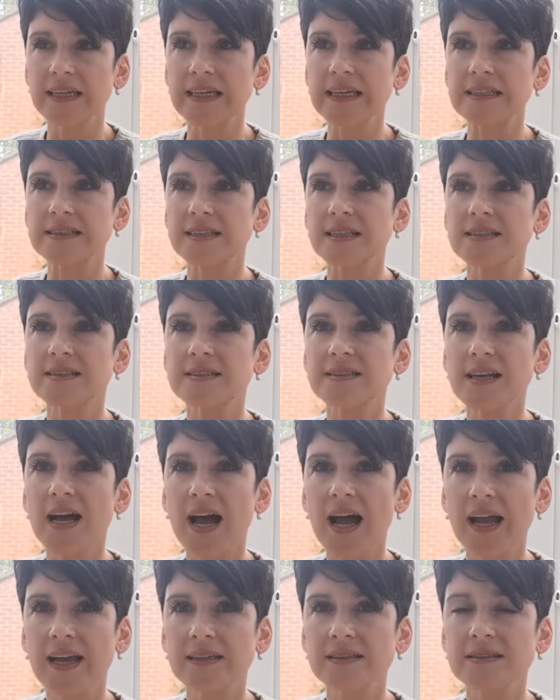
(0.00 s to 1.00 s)
easy
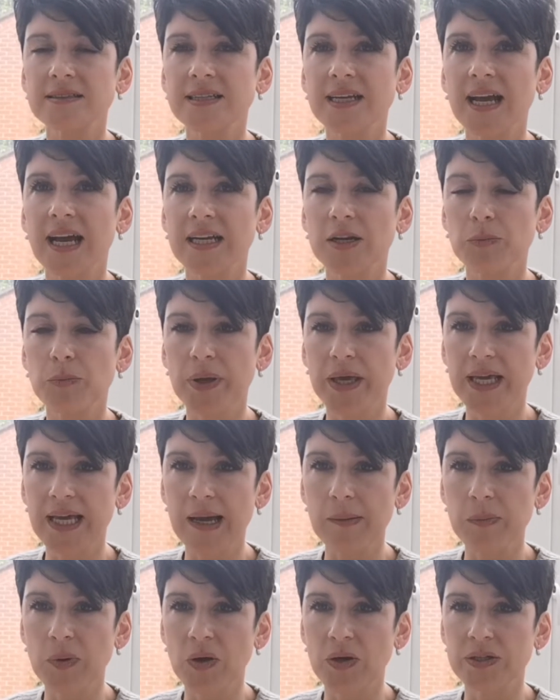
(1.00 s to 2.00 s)
signs to kind of pick
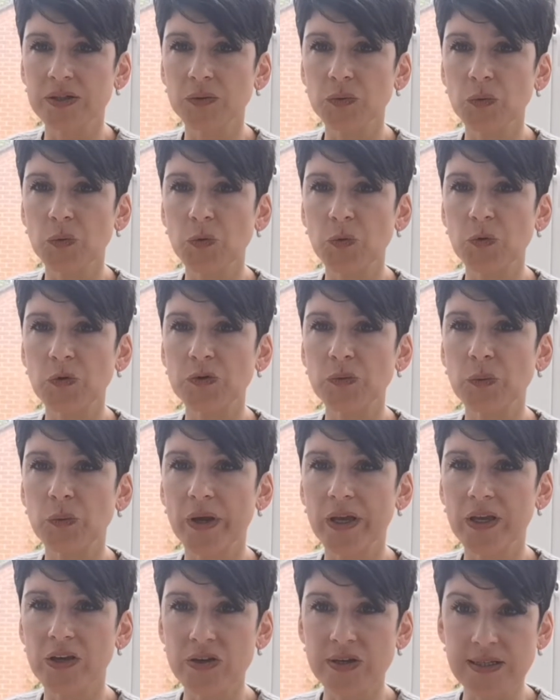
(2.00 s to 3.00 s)
up on where
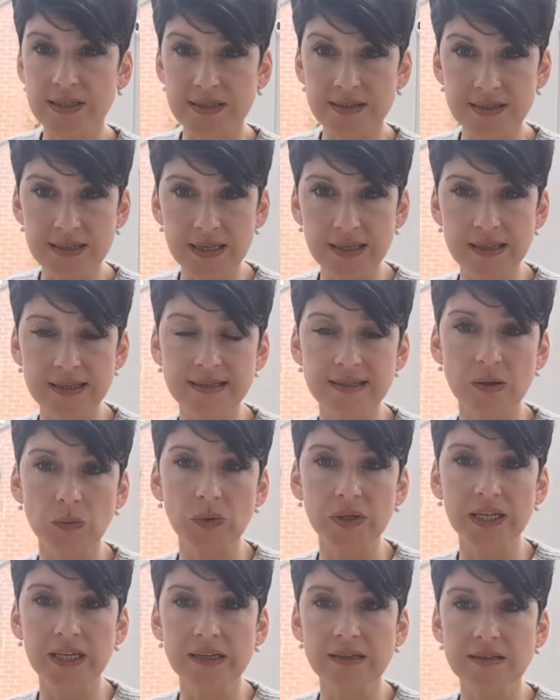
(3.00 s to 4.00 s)
you can see that
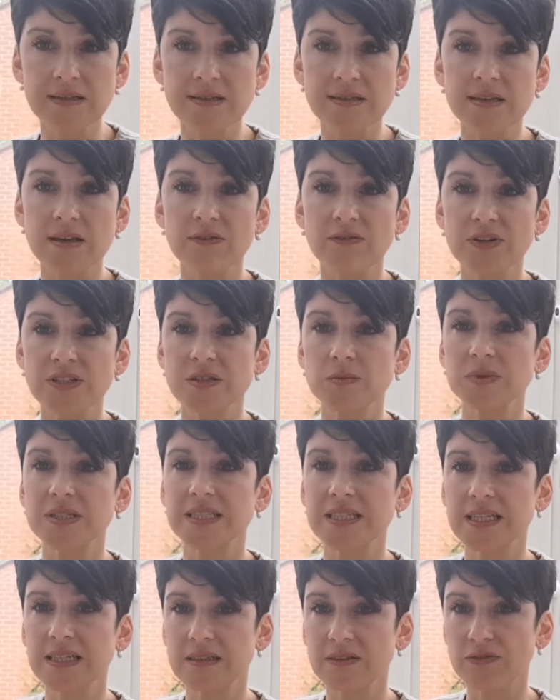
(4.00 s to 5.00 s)
someone is vitamin
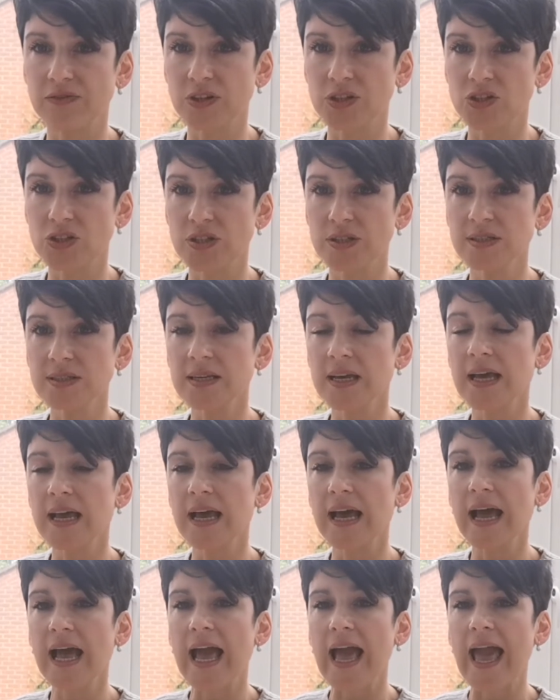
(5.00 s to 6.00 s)
D deficient.
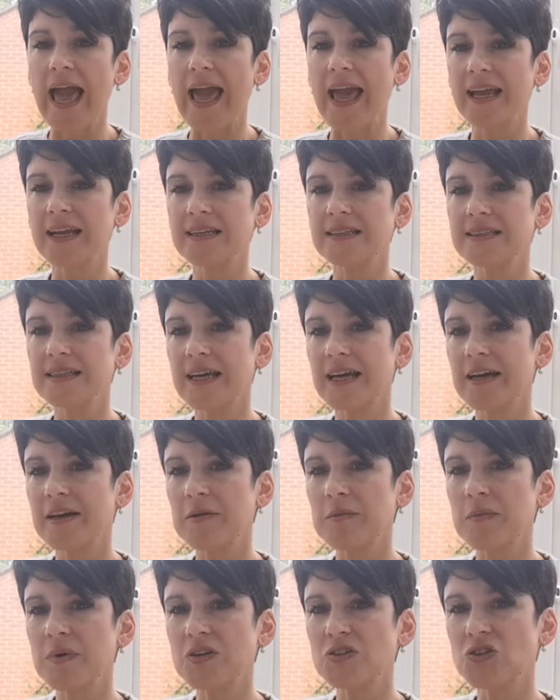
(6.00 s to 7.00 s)
And
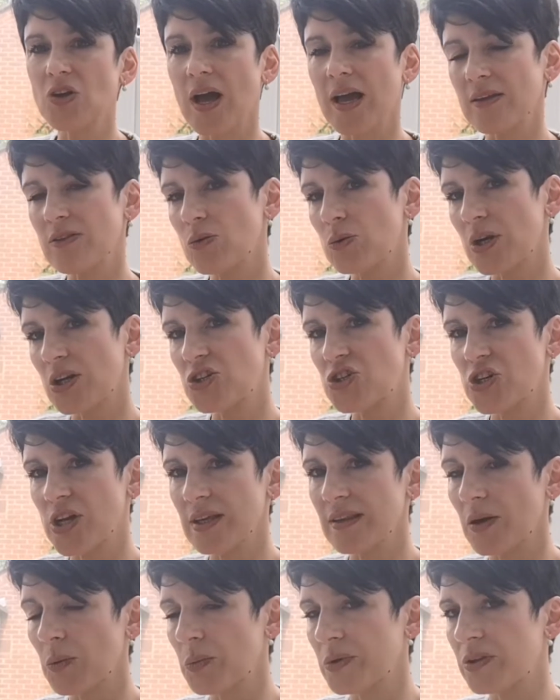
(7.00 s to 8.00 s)
so I thought I'd share
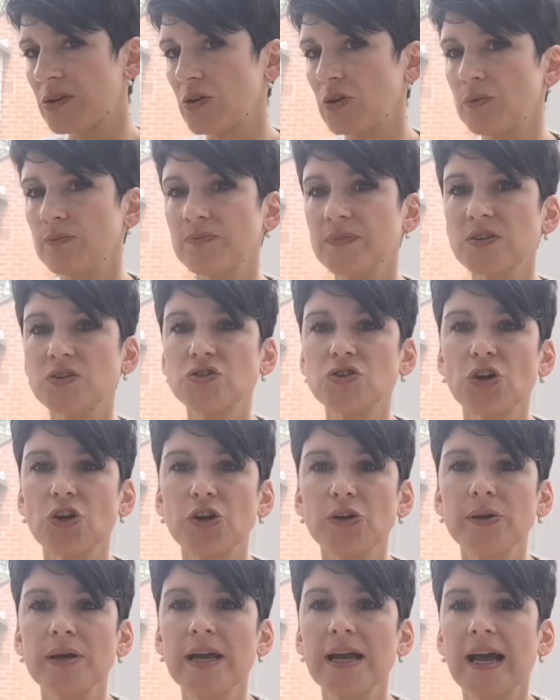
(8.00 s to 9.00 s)
that with you.
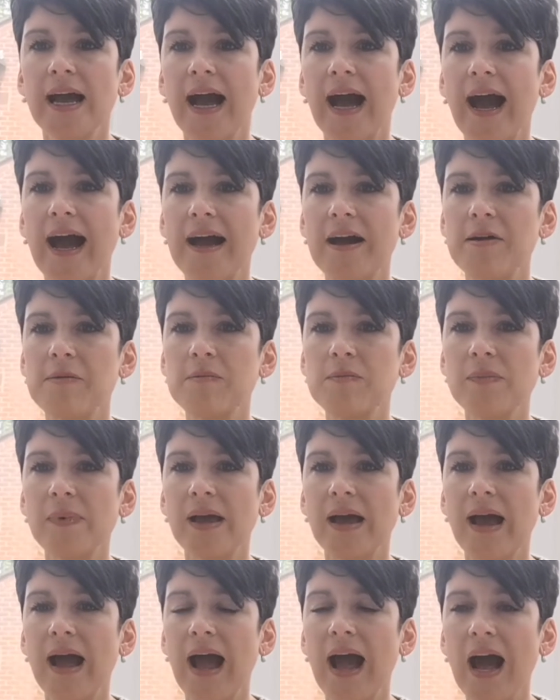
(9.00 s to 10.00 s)
So
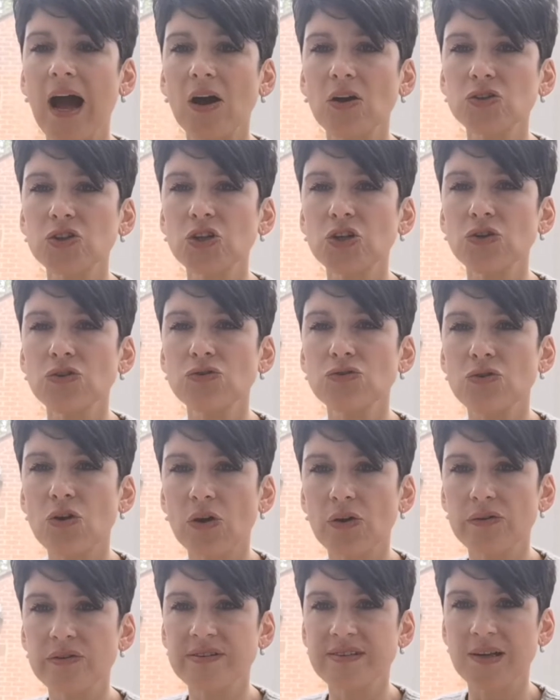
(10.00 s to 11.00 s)
how do you
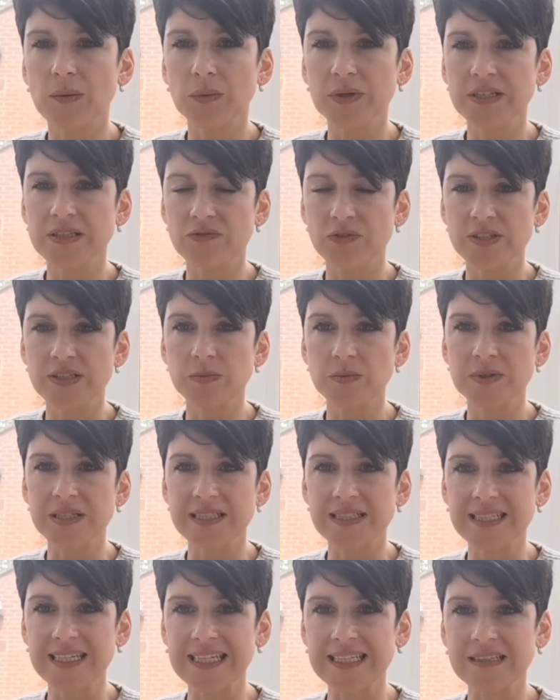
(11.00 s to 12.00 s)
know someone is vitamin
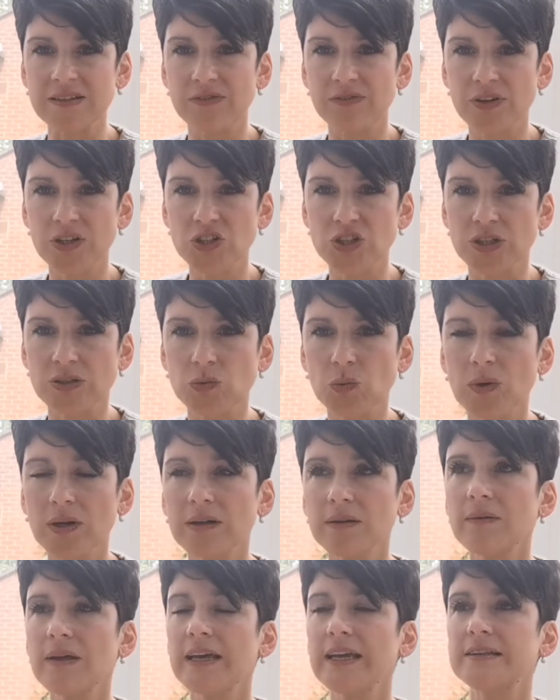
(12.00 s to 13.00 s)
D deficient?
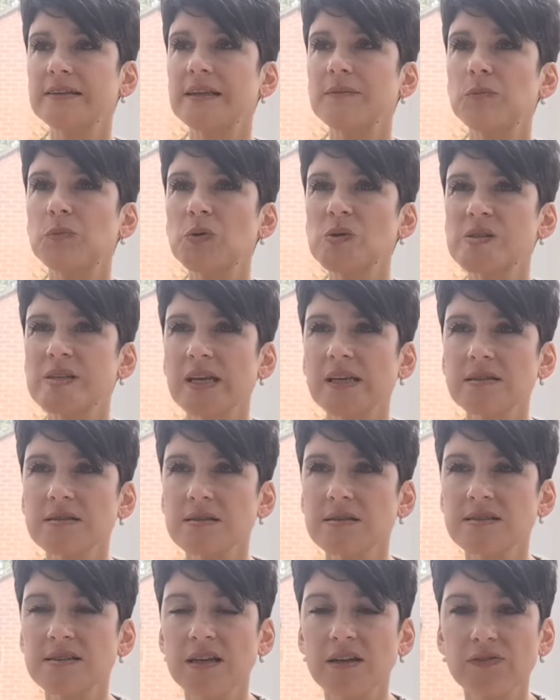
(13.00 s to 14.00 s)
Well, it presents
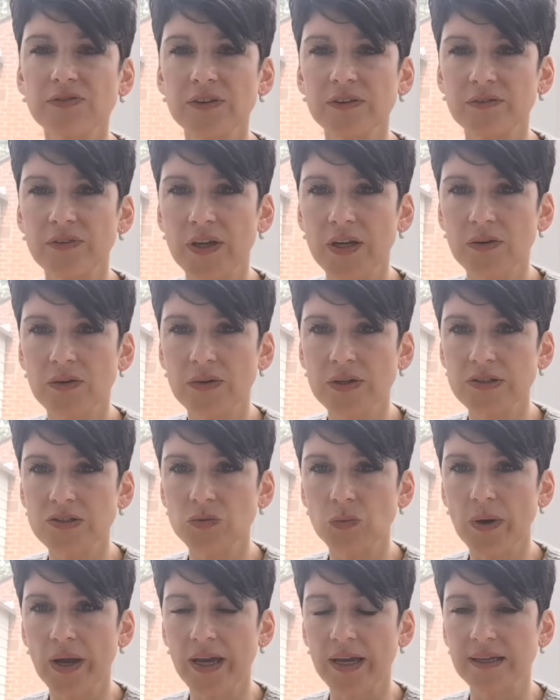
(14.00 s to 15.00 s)
itself in various
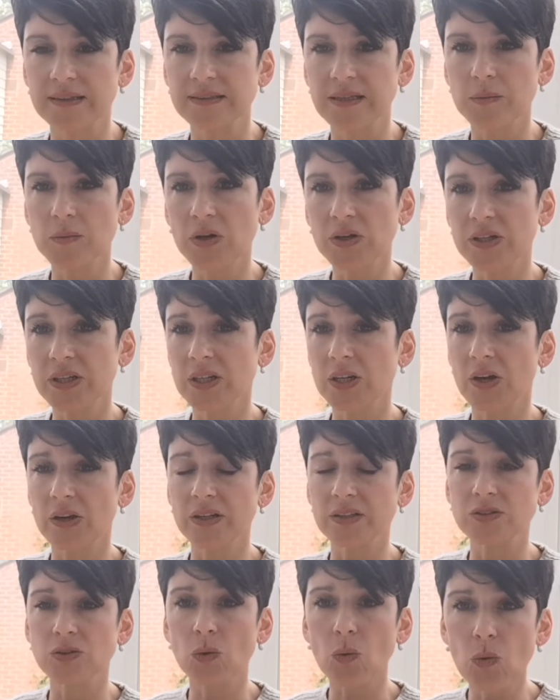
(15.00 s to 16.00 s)
ways. I'm not going to go
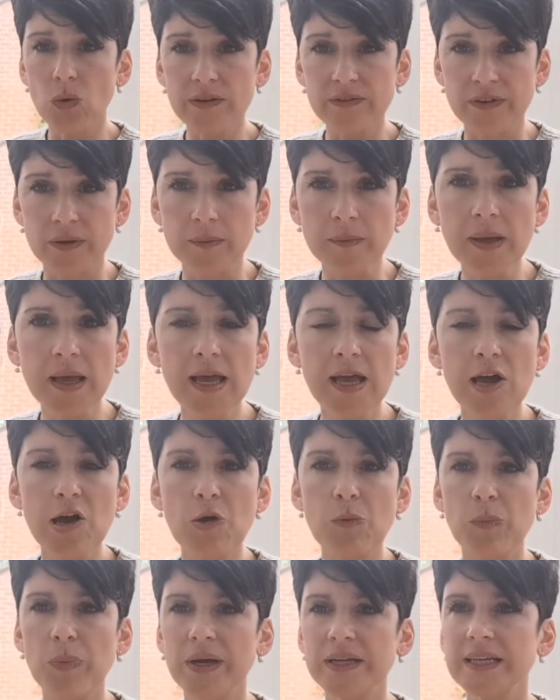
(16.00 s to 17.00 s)
into all of them,
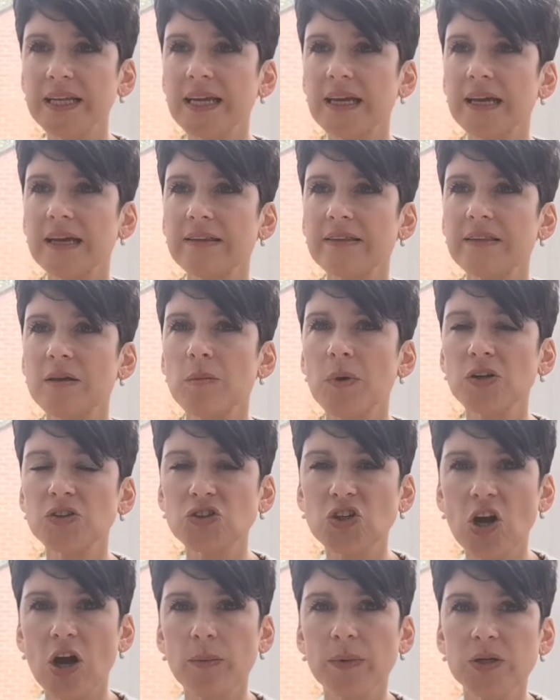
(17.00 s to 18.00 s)
but the most
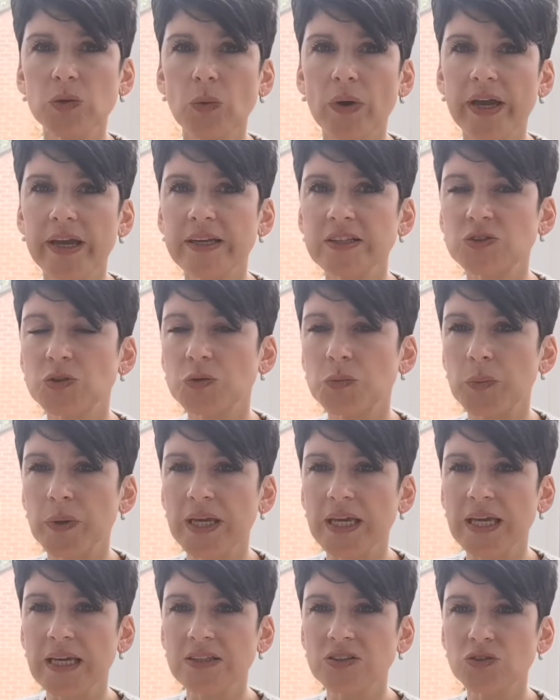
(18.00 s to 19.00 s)
common ways would
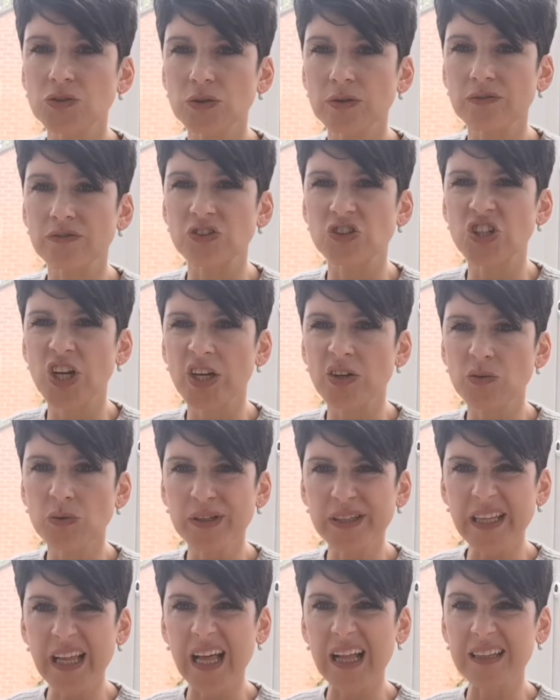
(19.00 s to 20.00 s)
be sort of
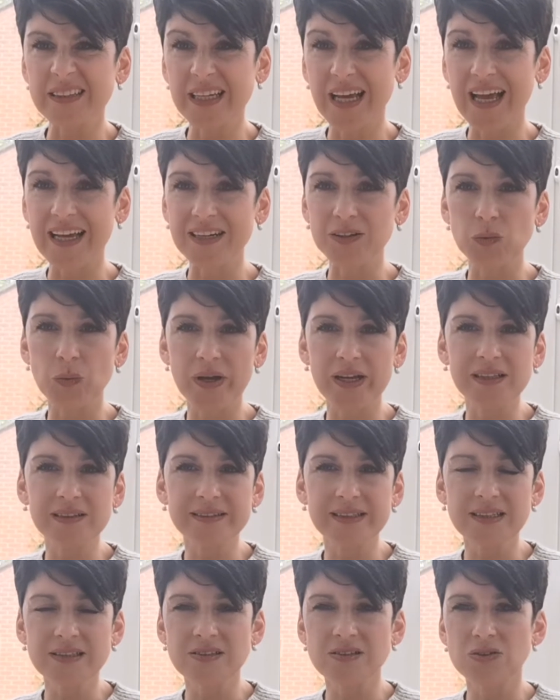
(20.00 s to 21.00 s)
general
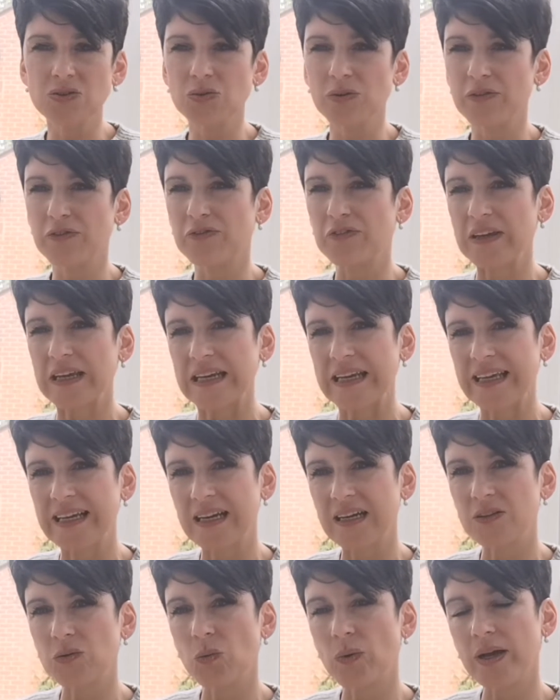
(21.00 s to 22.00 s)
unwellness, sort of feeling
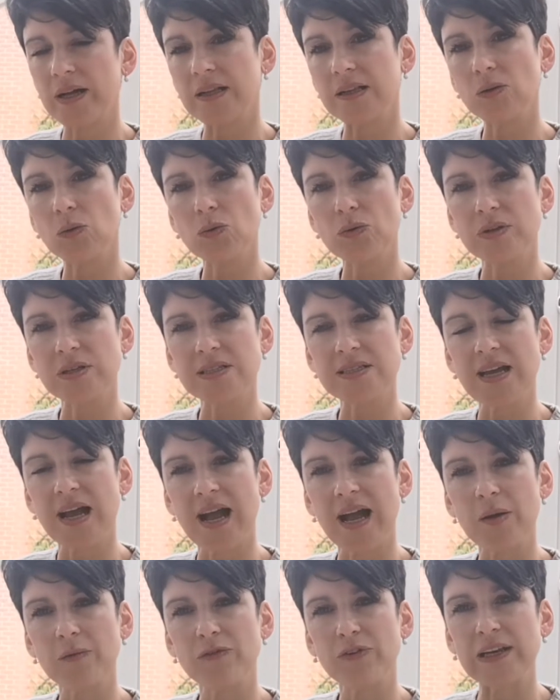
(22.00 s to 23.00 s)
unwell all the
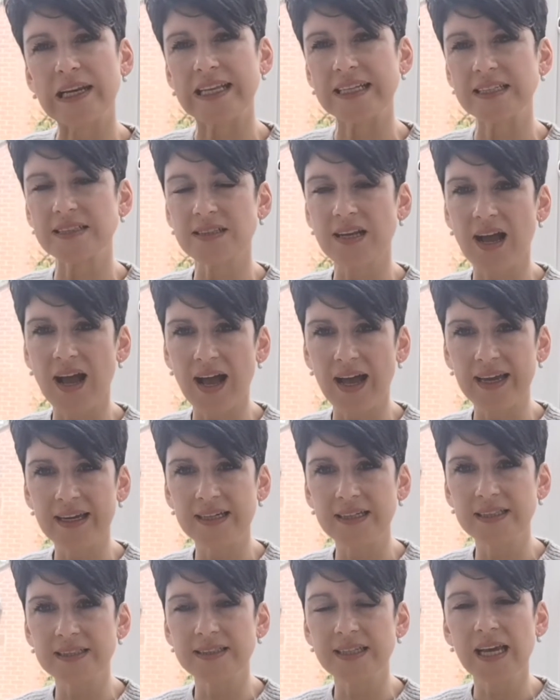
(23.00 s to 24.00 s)
time, feeling
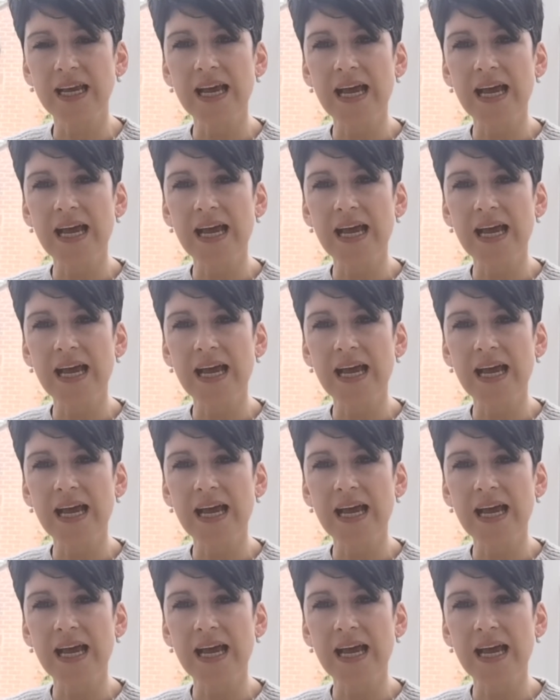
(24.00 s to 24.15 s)
tired,